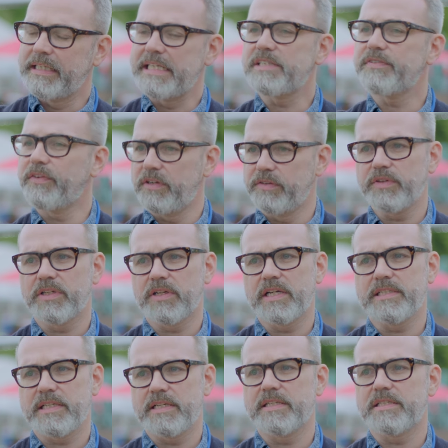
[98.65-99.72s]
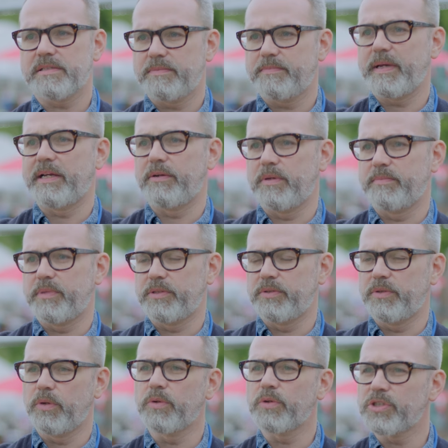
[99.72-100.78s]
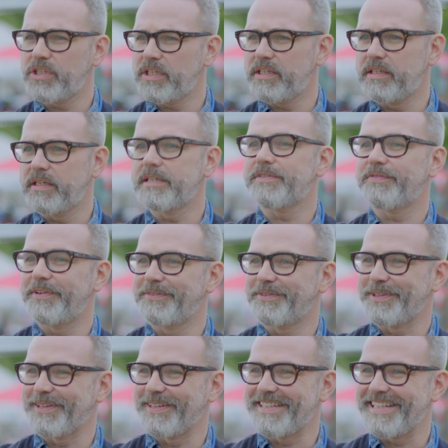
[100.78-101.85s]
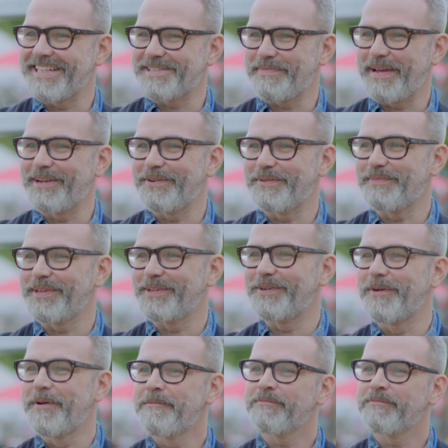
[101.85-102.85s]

He's full of good ideas, Penguin Blue, or she is full of good ideas, Penguin Blue.